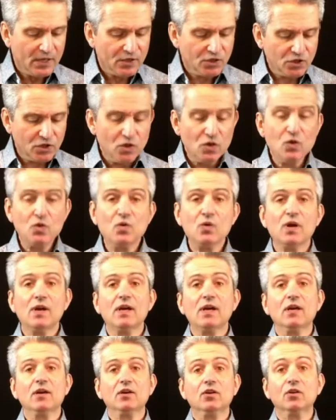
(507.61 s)

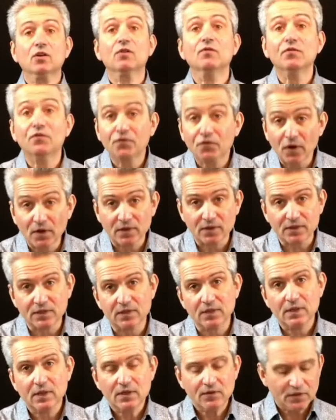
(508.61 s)
to confront
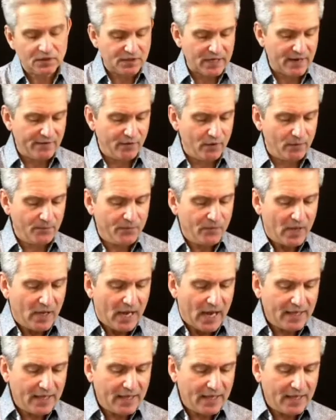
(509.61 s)
the devil.